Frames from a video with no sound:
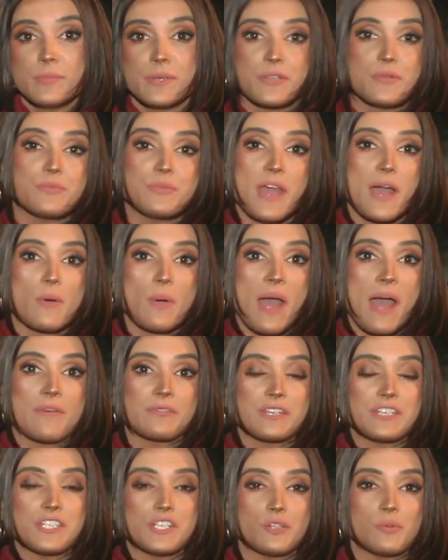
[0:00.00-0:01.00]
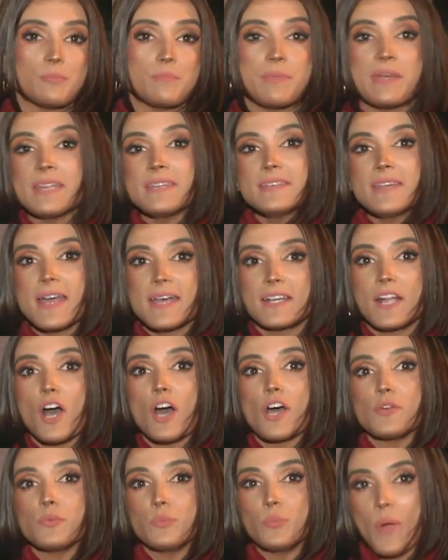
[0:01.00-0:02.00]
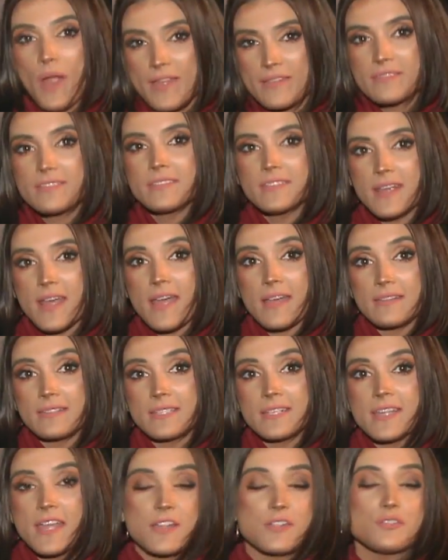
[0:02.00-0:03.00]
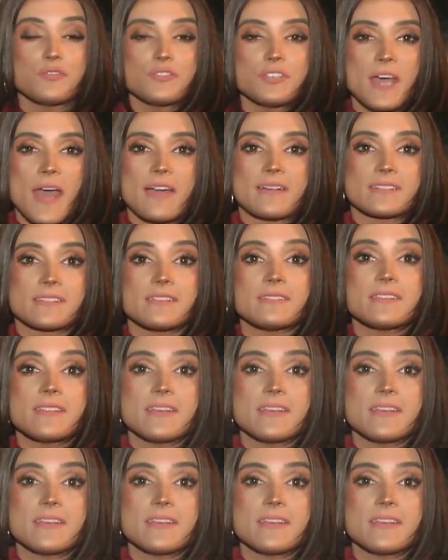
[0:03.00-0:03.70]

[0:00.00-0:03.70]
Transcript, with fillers: But you now have until midnight on Wednesday to get your taxes